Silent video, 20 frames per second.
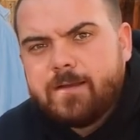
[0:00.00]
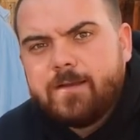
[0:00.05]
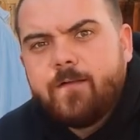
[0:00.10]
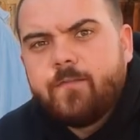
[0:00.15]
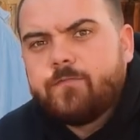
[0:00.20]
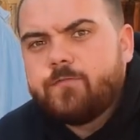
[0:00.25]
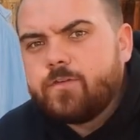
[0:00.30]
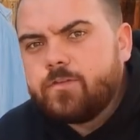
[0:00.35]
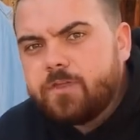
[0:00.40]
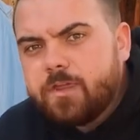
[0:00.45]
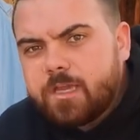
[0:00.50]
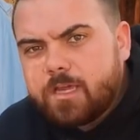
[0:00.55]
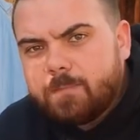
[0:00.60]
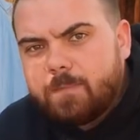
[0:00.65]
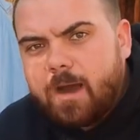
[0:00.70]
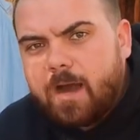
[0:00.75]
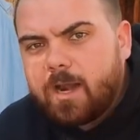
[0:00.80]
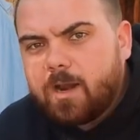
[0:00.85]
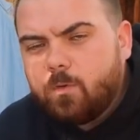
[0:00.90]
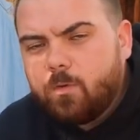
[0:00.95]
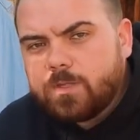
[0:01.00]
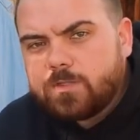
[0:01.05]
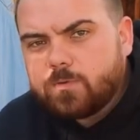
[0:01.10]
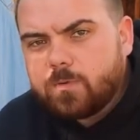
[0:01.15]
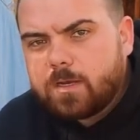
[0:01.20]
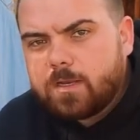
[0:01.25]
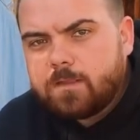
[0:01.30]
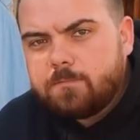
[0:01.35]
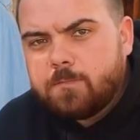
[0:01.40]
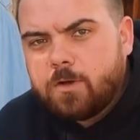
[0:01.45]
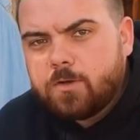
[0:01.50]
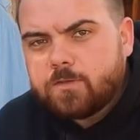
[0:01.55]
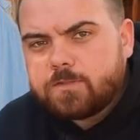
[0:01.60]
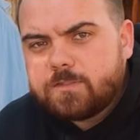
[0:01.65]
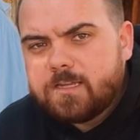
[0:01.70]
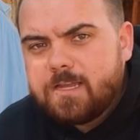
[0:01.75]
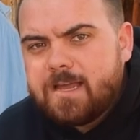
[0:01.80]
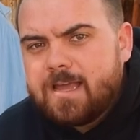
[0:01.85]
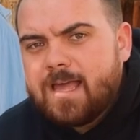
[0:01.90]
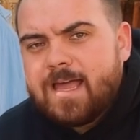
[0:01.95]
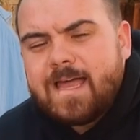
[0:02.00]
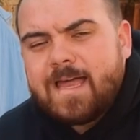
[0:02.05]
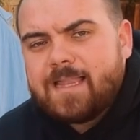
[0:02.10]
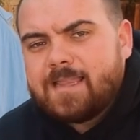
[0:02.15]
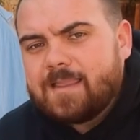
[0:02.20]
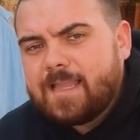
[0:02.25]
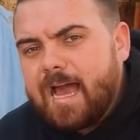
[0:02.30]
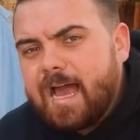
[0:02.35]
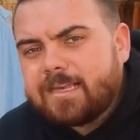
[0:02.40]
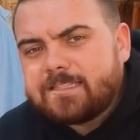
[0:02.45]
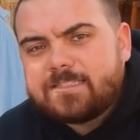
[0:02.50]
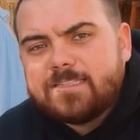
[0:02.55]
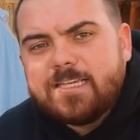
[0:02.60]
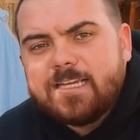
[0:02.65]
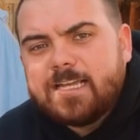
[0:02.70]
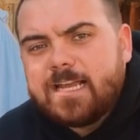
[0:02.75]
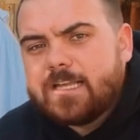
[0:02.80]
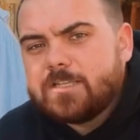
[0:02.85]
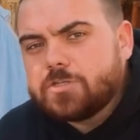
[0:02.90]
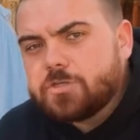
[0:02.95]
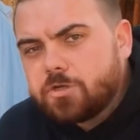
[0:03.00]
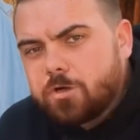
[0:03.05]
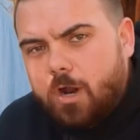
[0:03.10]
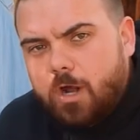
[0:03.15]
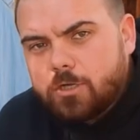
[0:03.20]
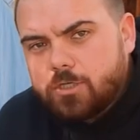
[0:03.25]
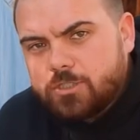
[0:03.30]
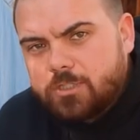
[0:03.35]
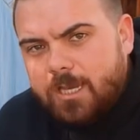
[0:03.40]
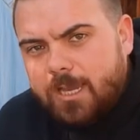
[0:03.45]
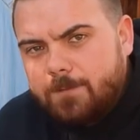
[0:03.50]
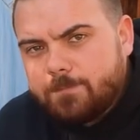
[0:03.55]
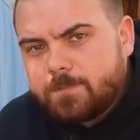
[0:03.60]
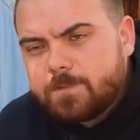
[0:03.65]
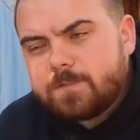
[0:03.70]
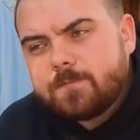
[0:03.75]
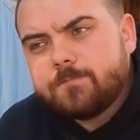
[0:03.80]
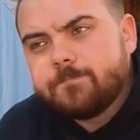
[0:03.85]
If you think about it, what's one of the most lasting and strong shapes?